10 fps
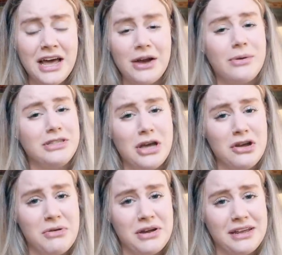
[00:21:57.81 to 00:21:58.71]
I don't want to
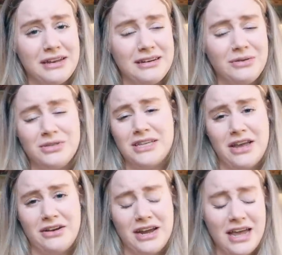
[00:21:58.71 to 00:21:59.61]
talk about it. It was
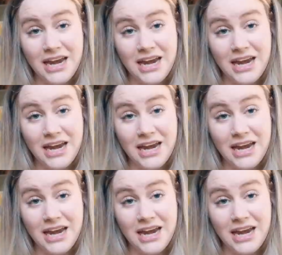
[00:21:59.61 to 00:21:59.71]
scary.